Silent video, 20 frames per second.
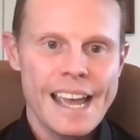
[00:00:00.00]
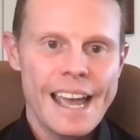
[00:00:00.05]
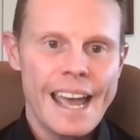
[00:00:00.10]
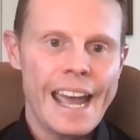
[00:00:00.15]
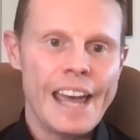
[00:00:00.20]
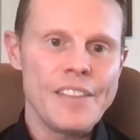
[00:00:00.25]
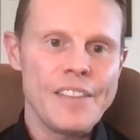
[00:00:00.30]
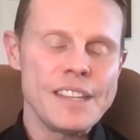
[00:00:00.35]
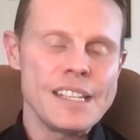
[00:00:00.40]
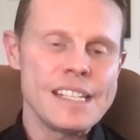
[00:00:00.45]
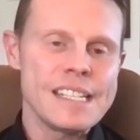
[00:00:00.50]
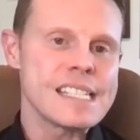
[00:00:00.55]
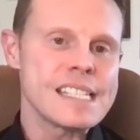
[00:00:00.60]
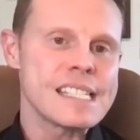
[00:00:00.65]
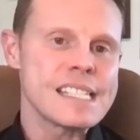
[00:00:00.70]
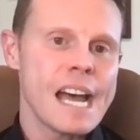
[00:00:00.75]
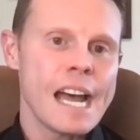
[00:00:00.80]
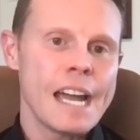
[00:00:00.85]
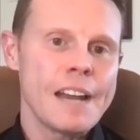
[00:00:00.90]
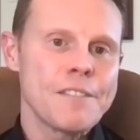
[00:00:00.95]
and then
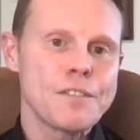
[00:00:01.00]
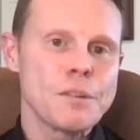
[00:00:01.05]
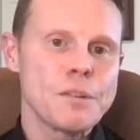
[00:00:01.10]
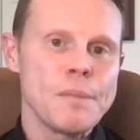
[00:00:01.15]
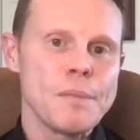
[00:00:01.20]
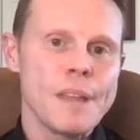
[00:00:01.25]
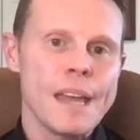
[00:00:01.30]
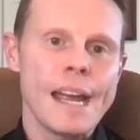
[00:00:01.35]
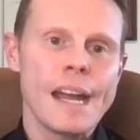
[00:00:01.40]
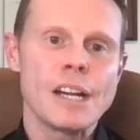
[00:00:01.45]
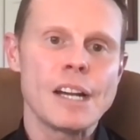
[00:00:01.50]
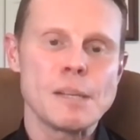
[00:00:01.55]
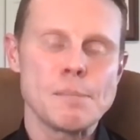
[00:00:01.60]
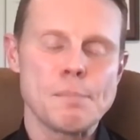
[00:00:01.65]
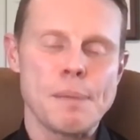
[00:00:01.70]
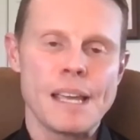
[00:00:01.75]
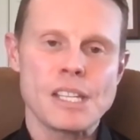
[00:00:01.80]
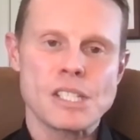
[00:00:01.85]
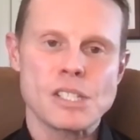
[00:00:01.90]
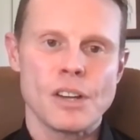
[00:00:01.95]
decide from there,
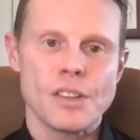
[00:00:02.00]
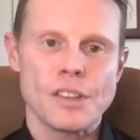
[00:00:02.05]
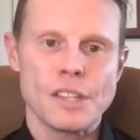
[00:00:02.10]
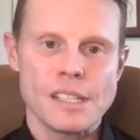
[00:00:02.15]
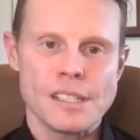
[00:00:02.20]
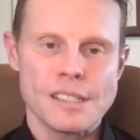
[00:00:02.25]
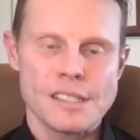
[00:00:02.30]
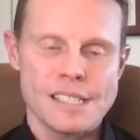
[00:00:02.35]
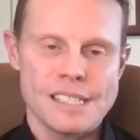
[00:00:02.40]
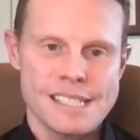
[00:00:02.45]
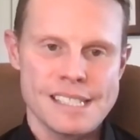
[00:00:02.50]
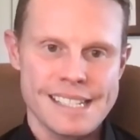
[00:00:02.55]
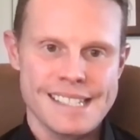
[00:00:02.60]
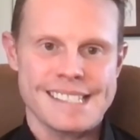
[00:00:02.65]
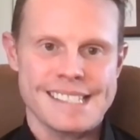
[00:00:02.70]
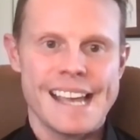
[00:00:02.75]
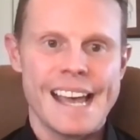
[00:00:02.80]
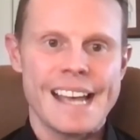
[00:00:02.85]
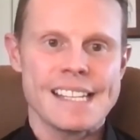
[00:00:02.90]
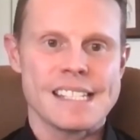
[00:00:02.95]
based on the
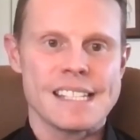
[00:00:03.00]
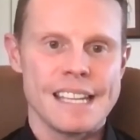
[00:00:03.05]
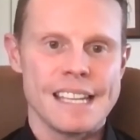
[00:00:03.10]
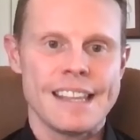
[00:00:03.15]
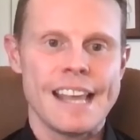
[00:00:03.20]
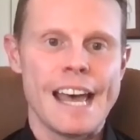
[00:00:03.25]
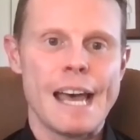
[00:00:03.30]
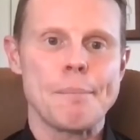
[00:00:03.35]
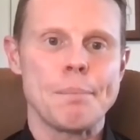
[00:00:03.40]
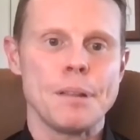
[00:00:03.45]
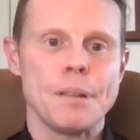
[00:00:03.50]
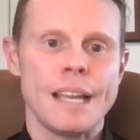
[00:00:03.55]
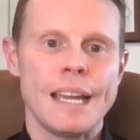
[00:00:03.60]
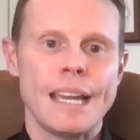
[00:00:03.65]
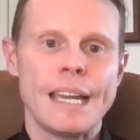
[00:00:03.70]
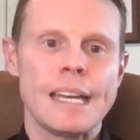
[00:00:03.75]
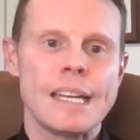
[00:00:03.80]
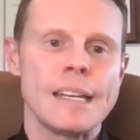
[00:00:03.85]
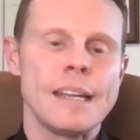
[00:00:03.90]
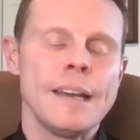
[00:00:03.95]
success in that
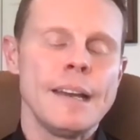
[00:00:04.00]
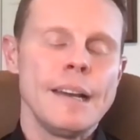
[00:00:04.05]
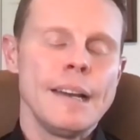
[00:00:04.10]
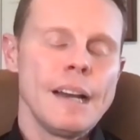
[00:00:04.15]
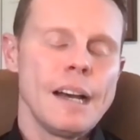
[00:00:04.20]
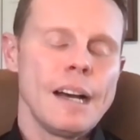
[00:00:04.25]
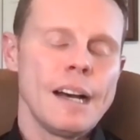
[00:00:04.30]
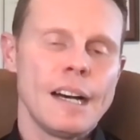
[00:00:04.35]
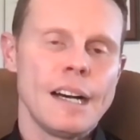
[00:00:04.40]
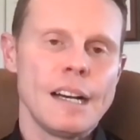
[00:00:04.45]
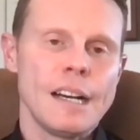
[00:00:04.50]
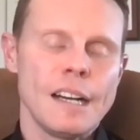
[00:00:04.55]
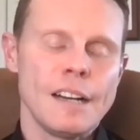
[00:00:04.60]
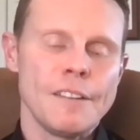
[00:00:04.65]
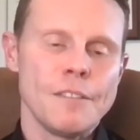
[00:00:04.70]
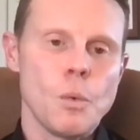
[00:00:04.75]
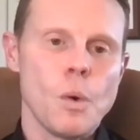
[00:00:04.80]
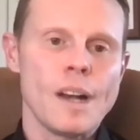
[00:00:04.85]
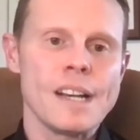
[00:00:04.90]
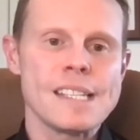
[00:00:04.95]
plan,
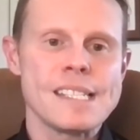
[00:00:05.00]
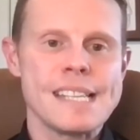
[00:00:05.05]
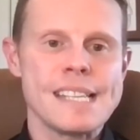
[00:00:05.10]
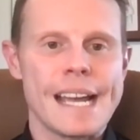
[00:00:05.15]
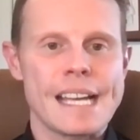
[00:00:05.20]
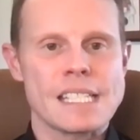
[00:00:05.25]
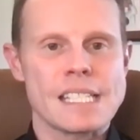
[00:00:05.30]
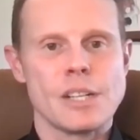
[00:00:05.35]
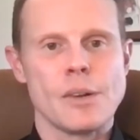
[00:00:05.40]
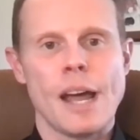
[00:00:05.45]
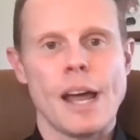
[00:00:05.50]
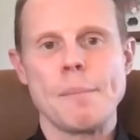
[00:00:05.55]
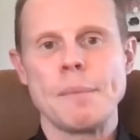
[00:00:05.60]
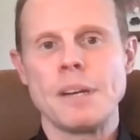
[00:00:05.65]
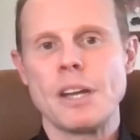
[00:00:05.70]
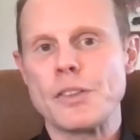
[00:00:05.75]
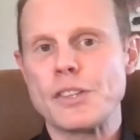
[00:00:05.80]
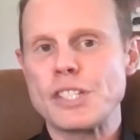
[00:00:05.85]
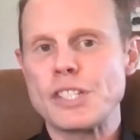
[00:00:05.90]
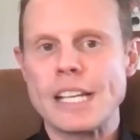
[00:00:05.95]
of what is next. You know, how many
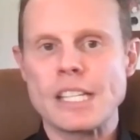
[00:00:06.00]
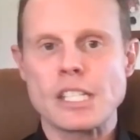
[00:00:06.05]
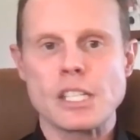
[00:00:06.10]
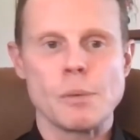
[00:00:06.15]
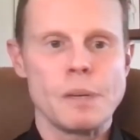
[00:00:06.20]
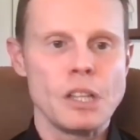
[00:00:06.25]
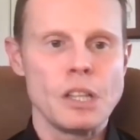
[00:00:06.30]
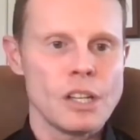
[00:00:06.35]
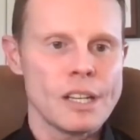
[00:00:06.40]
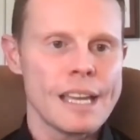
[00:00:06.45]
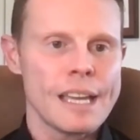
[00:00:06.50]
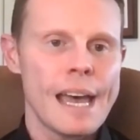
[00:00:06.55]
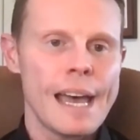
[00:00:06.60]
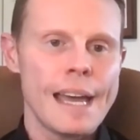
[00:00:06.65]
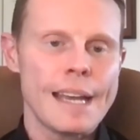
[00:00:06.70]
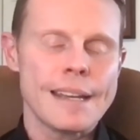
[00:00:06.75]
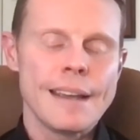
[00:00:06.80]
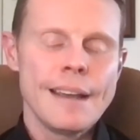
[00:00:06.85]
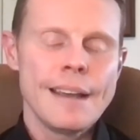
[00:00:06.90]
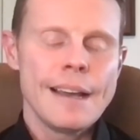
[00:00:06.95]
other states could we look
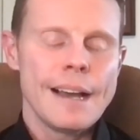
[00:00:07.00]
at?